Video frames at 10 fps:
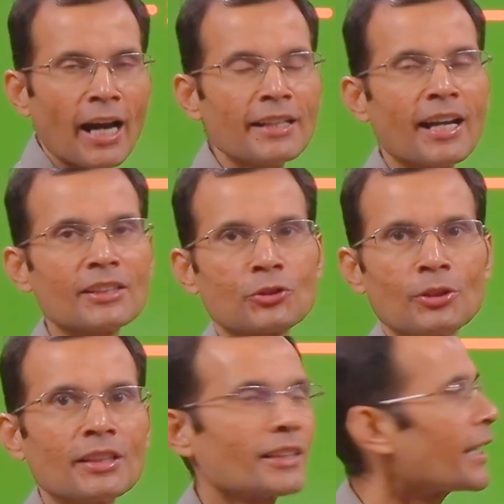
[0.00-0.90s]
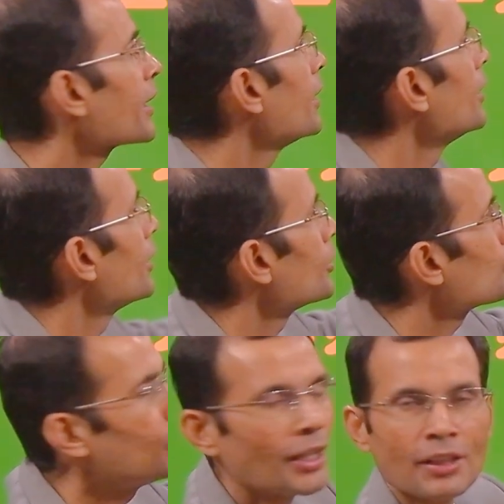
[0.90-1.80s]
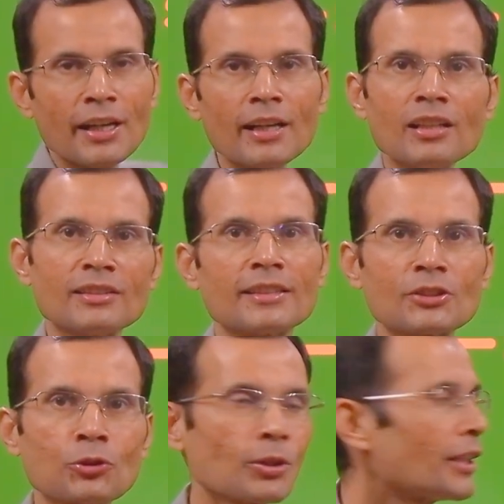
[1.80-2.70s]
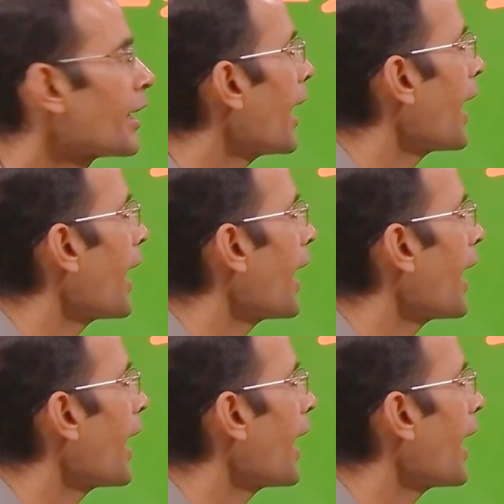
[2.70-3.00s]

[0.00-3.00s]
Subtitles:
high diastolic, like 200 systolic